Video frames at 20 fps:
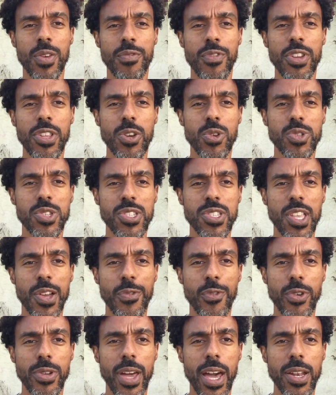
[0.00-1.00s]
videos and
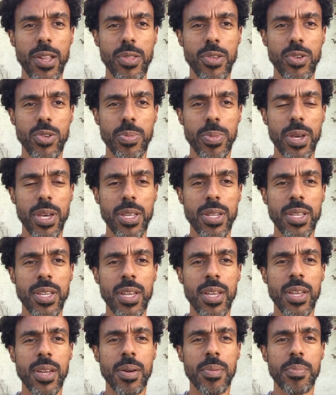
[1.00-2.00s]
stuff on that a little bit,
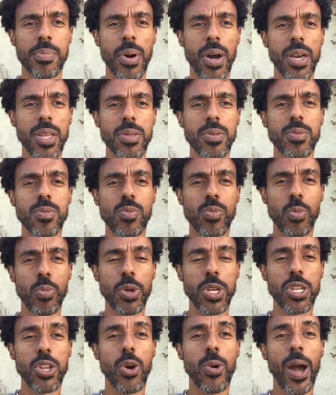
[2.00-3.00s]
but
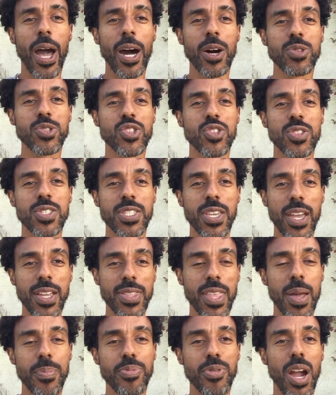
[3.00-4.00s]
we know how to take
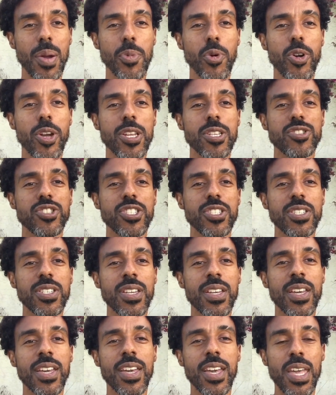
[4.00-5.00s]
that primal energy
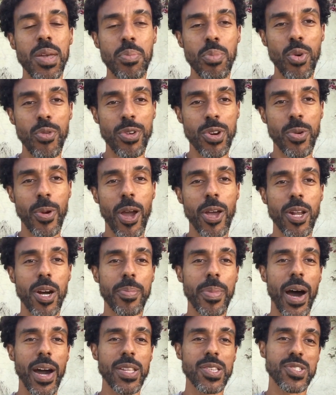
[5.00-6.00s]
and move it around our
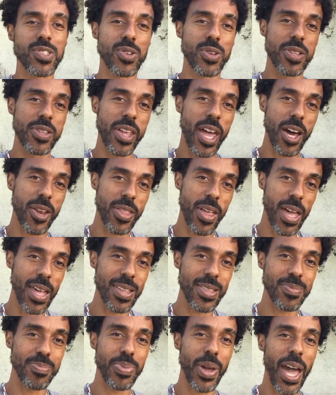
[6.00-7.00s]
body so that now
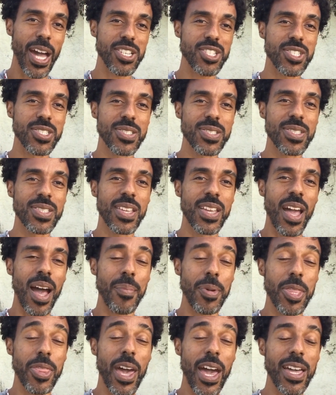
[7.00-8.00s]
that passion, I
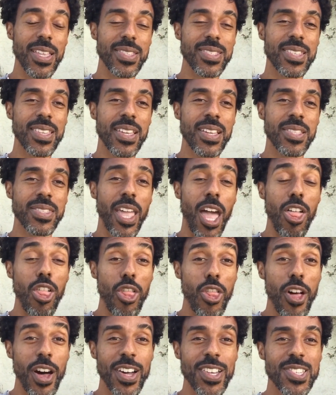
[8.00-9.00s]
mean that that
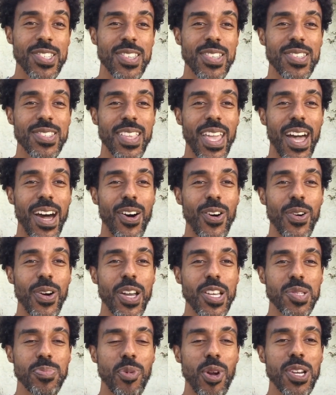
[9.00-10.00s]
lust is now
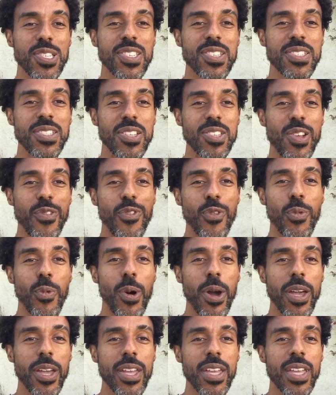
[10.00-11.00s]
expressed in a different
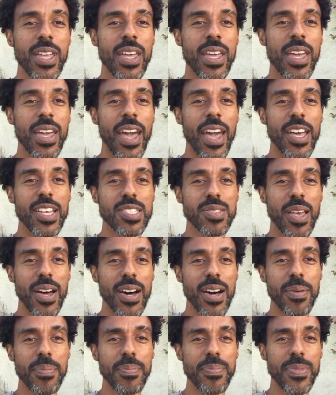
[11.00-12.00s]
way as
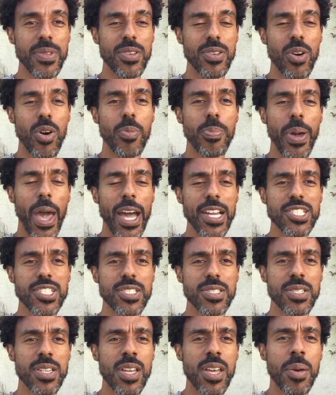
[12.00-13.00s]
uh, you know
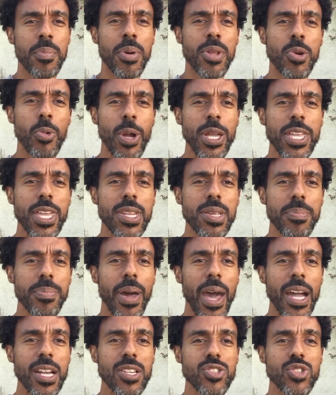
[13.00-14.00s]
passion. But anyway, getting
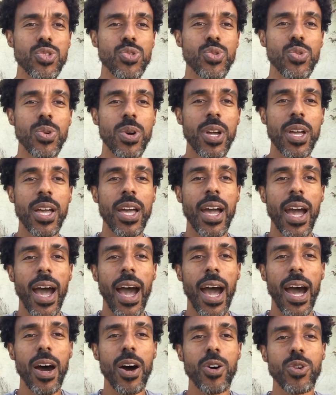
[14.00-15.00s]
back to
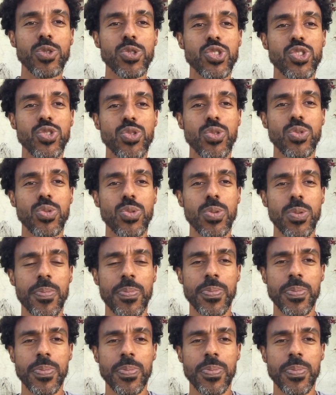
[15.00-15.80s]
how to